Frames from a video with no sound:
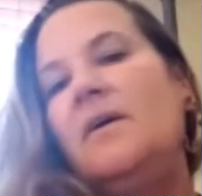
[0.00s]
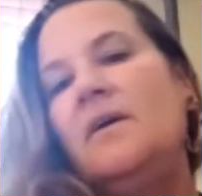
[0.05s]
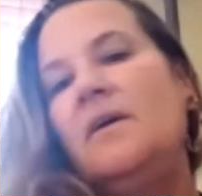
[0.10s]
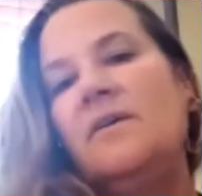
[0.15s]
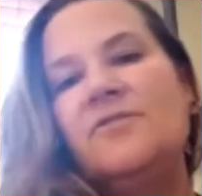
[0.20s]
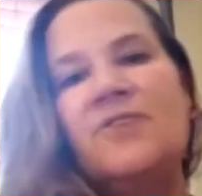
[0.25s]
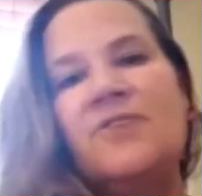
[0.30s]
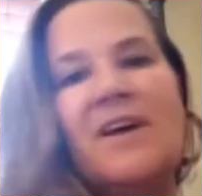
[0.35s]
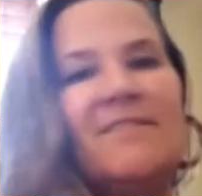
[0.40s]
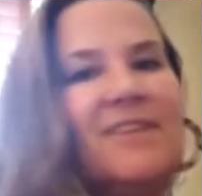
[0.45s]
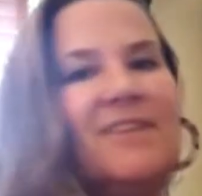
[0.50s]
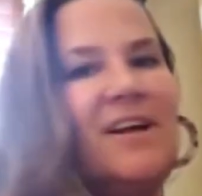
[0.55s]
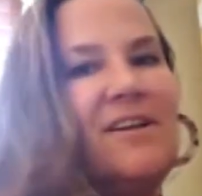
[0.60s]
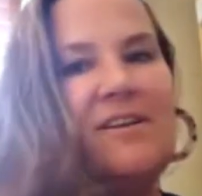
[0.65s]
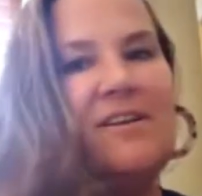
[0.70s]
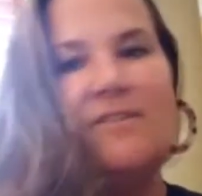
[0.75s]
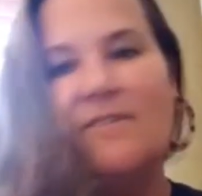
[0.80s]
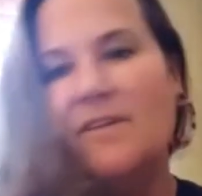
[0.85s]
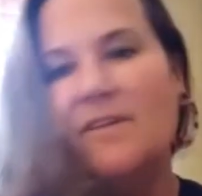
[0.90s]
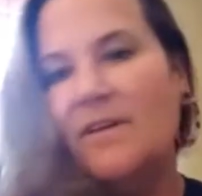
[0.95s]
travel all
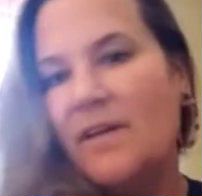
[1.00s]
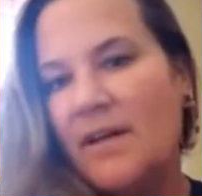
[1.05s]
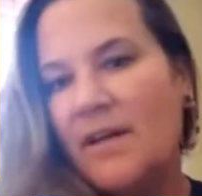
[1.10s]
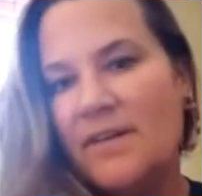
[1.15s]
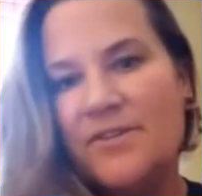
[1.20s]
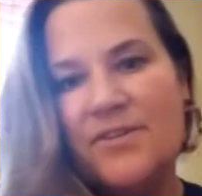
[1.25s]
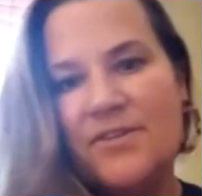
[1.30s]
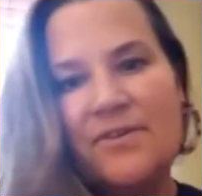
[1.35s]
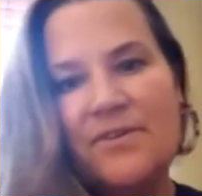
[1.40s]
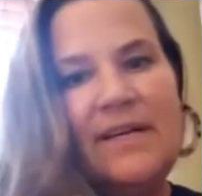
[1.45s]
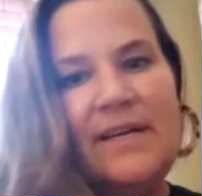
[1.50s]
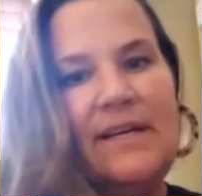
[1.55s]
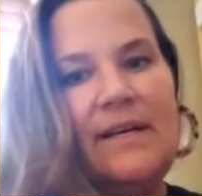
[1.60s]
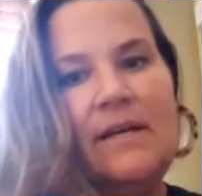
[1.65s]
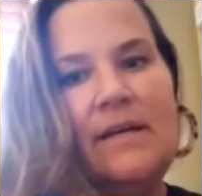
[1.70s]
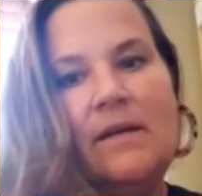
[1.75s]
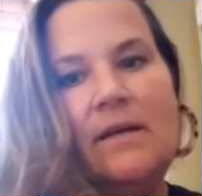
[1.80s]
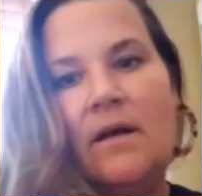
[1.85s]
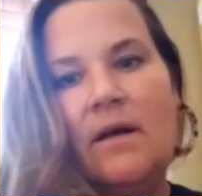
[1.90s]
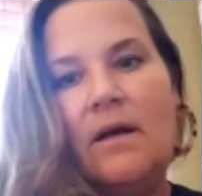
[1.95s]
over the
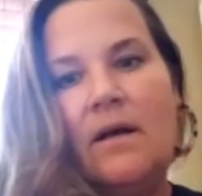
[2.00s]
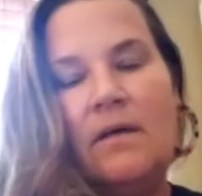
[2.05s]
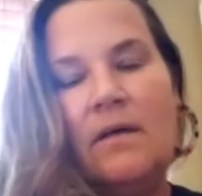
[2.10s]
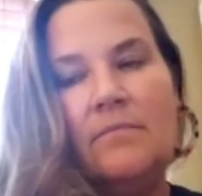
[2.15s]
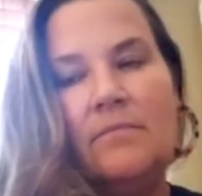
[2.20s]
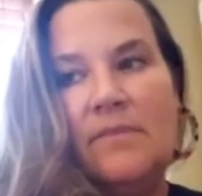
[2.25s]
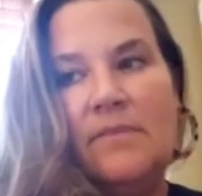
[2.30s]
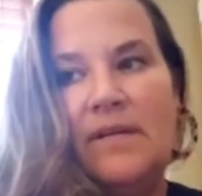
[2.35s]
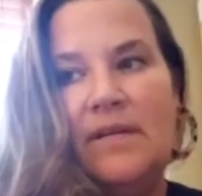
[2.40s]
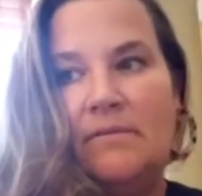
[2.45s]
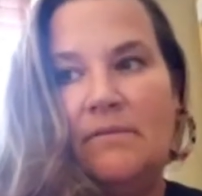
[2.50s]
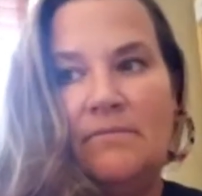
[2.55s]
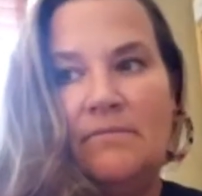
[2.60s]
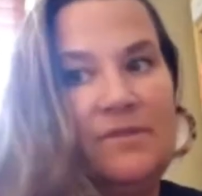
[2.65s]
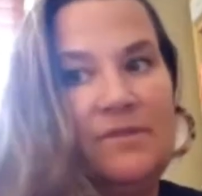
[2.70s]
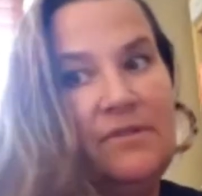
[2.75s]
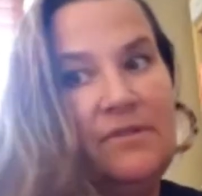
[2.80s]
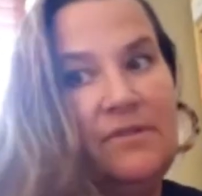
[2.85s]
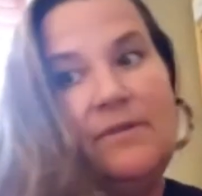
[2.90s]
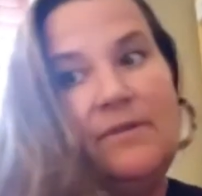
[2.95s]
country,
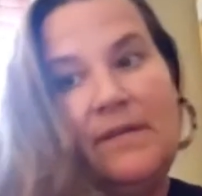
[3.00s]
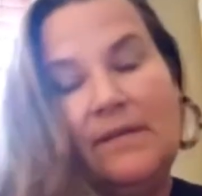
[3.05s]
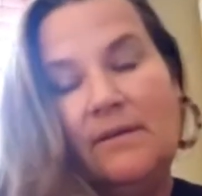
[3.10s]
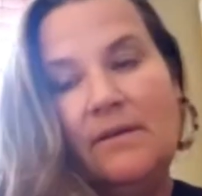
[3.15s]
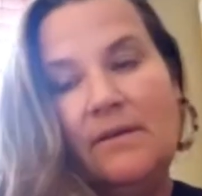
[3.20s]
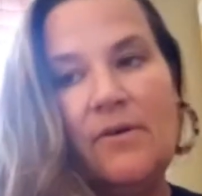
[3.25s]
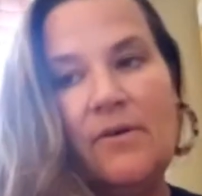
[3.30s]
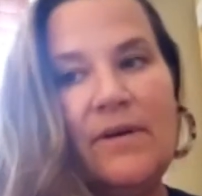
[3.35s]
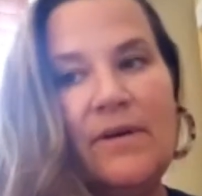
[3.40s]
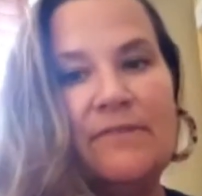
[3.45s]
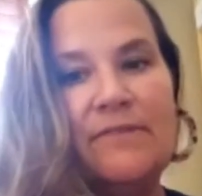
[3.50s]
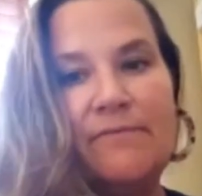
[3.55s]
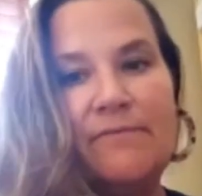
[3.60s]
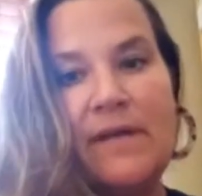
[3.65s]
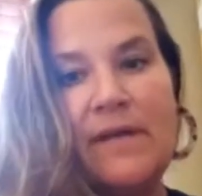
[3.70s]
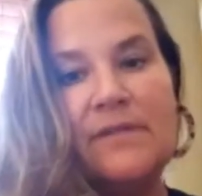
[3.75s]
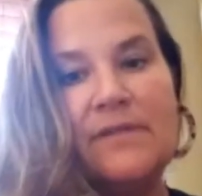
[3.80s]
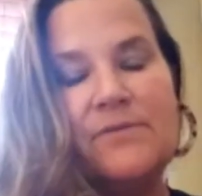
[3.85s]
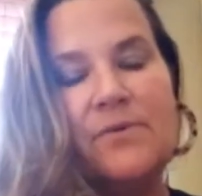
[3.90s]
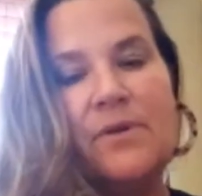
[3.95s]
including going to
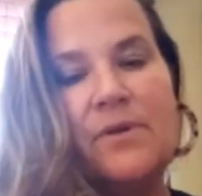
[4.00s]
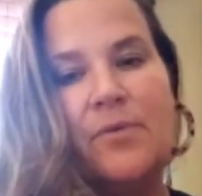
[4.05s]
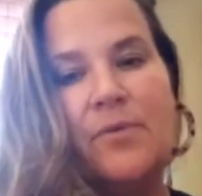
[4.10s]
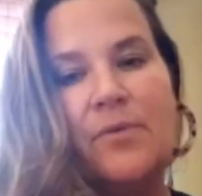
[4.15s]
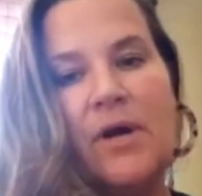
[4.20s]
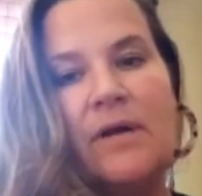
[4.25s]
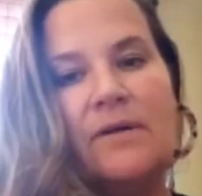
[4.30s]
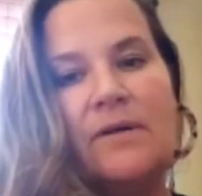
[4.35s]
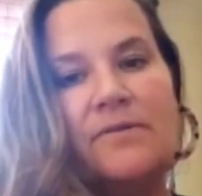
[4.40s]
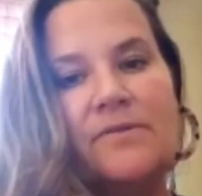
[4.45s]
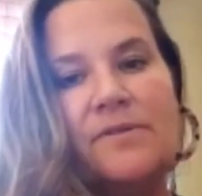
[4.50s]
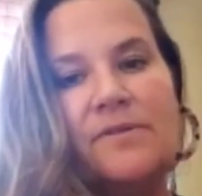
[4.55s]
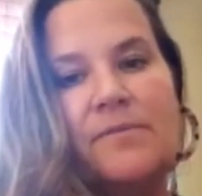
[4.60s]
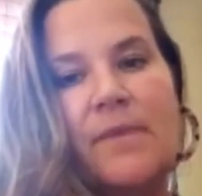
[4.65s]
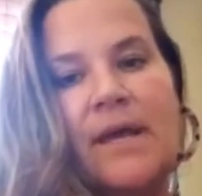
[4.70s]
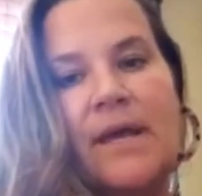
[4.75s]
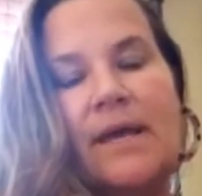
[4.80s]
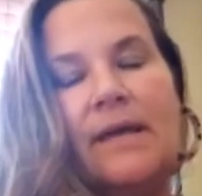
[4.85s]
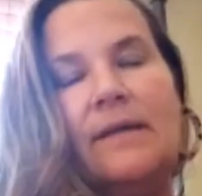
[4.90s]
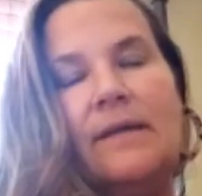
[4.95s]
France where the product was
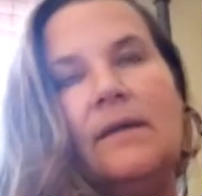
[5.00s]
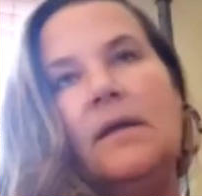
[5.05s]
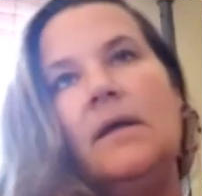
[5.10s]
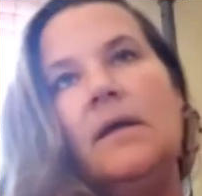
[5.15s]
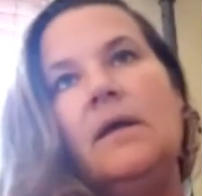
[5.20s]
made.